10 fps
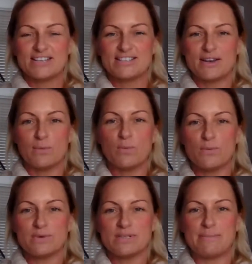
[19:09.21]
So
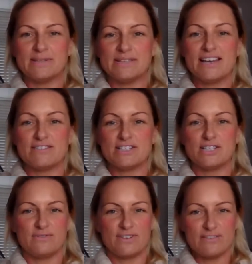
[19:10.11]
what would happen there
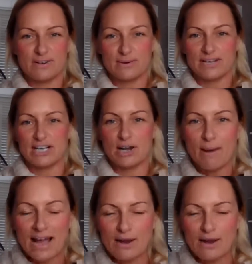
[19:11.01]
is you would very quickly come